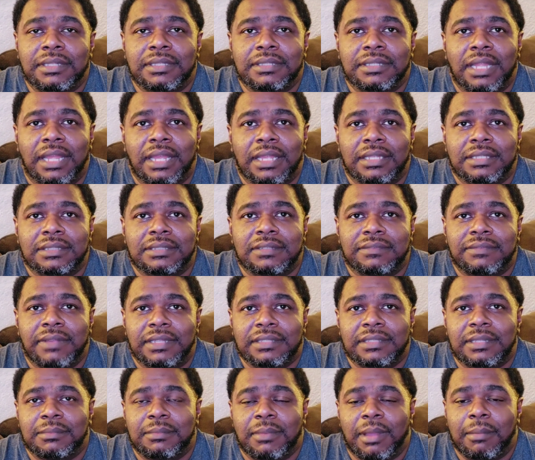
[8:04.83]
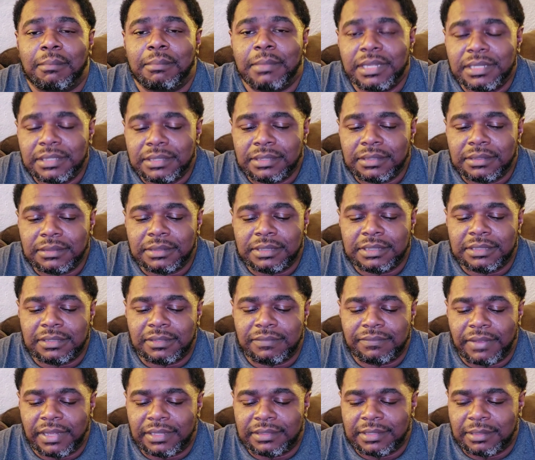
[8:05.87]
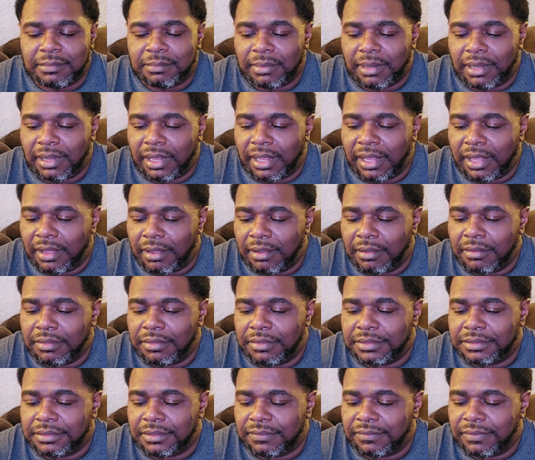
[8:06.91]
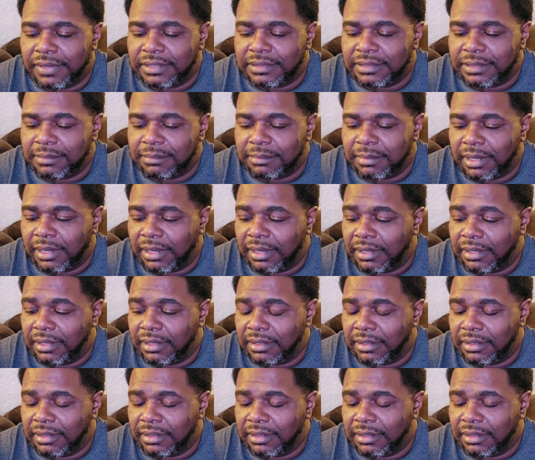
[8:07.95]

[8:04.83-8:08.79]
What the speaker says: Like, it's affecting my mental, it's affecting my health, it's affecting my